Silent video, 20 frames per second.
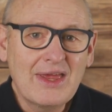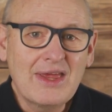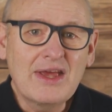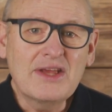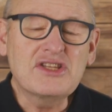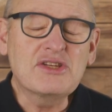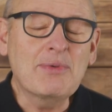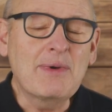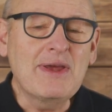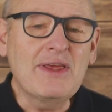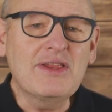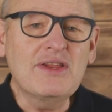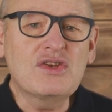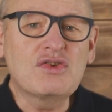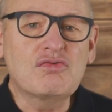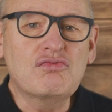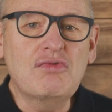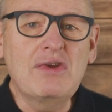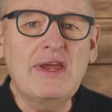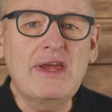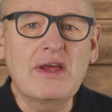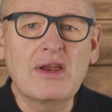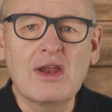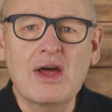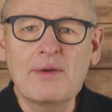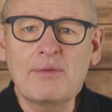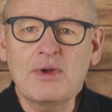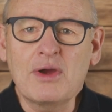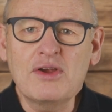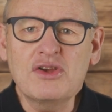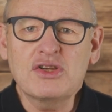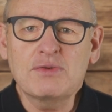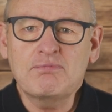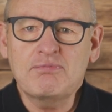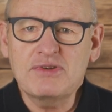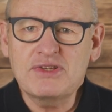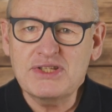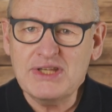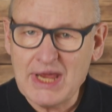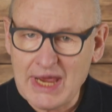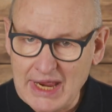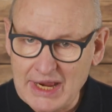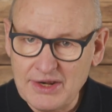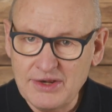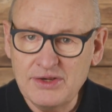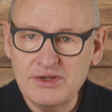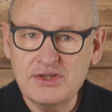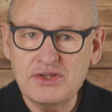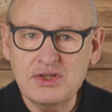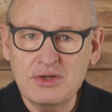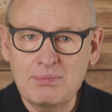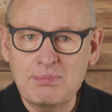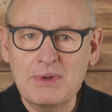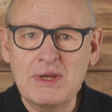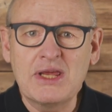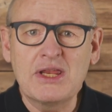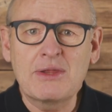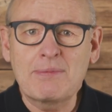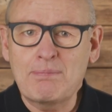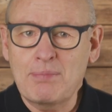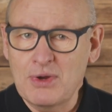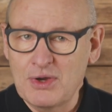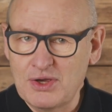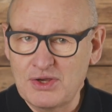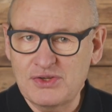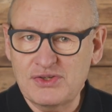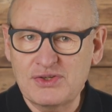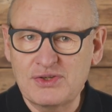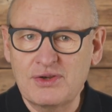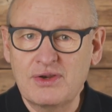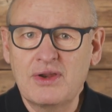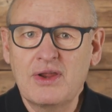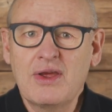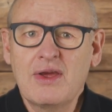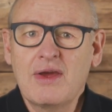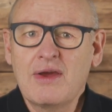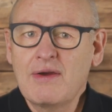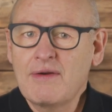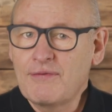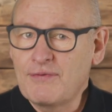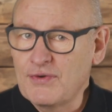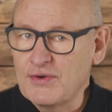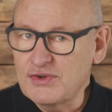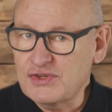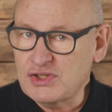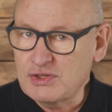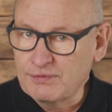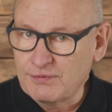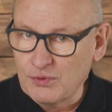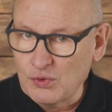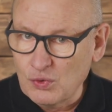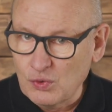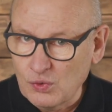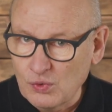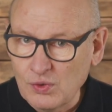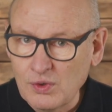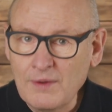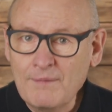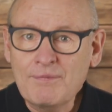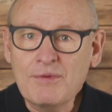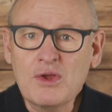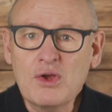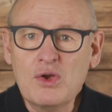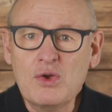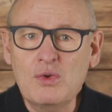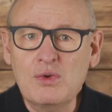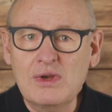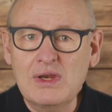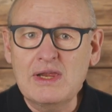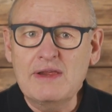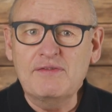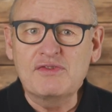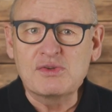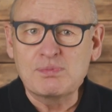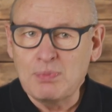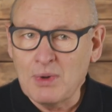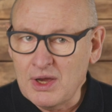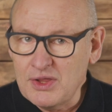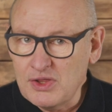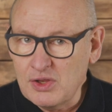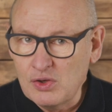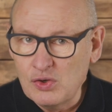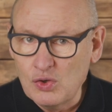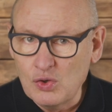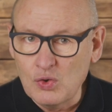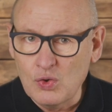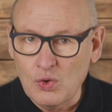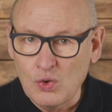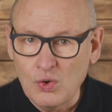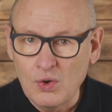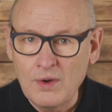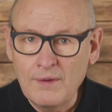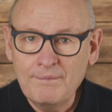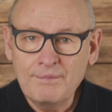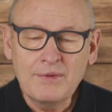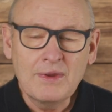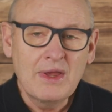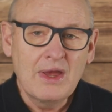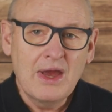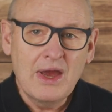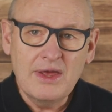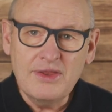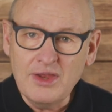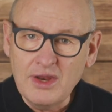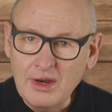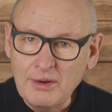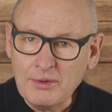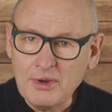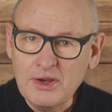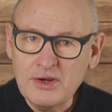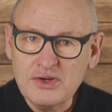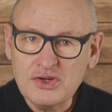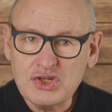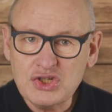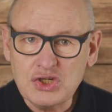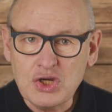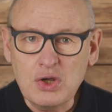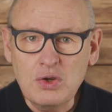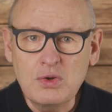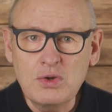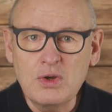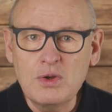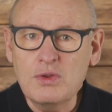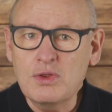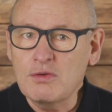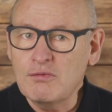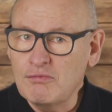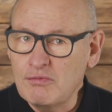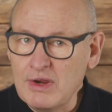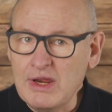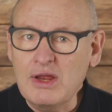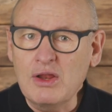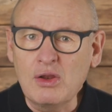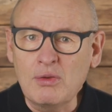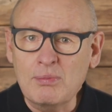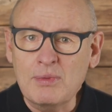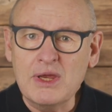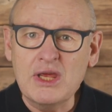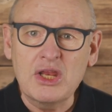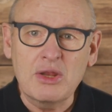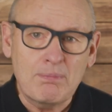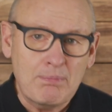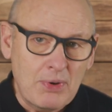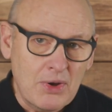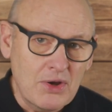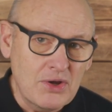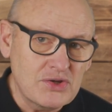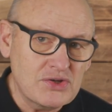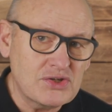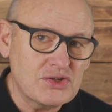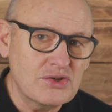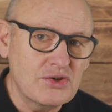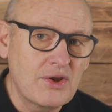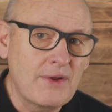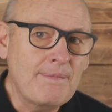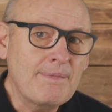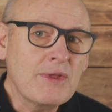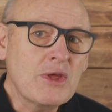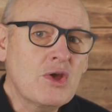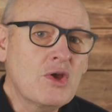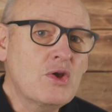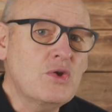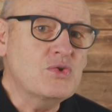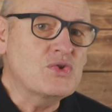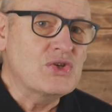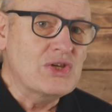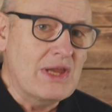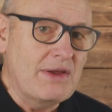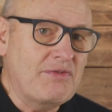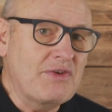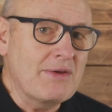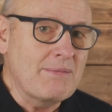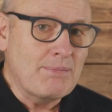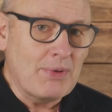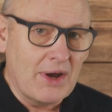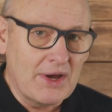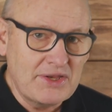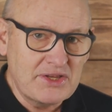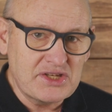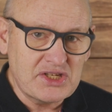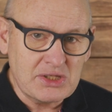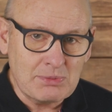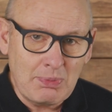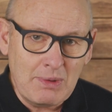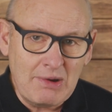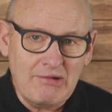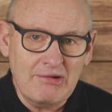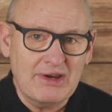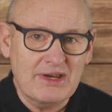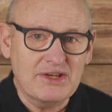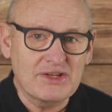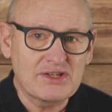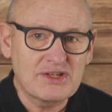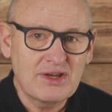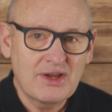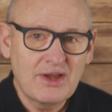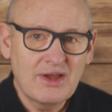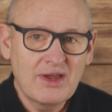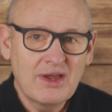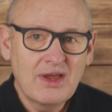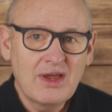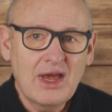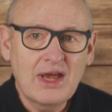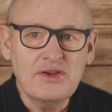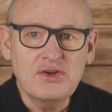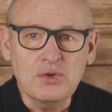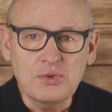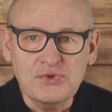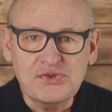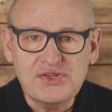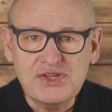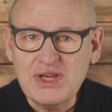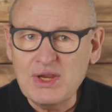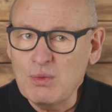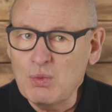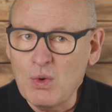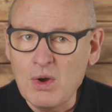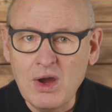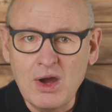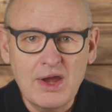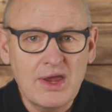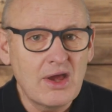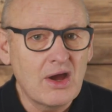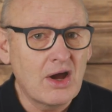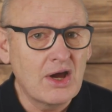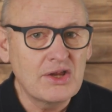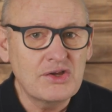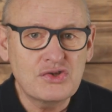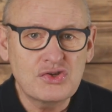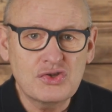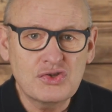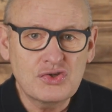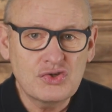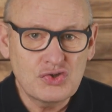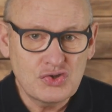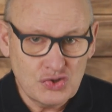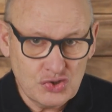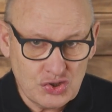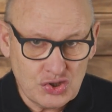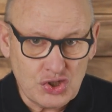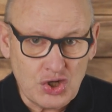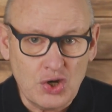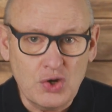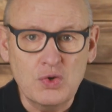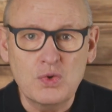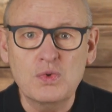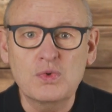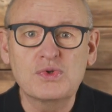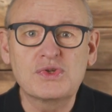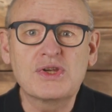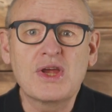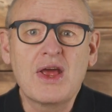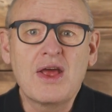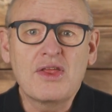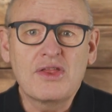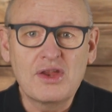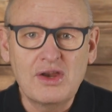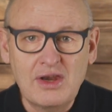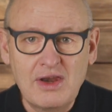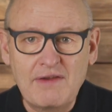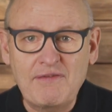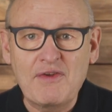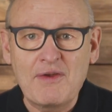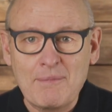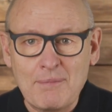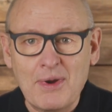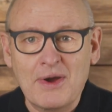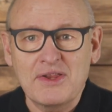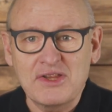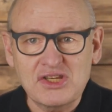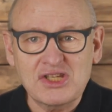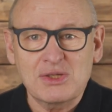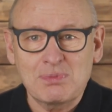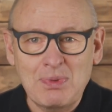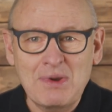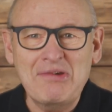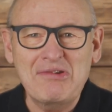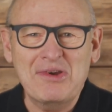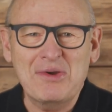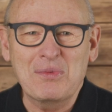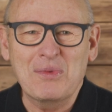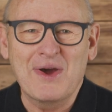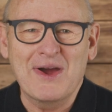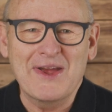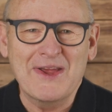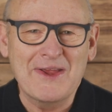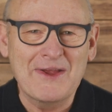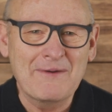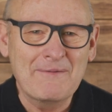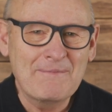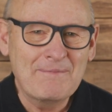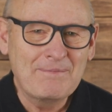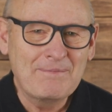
And to make this real, I'm going to pretend to be the person, first of all, who lives by the law. And then I'm going to show you the real me, the person who's living by the Spirit. And you'll see why I chose the living by the Spirit way.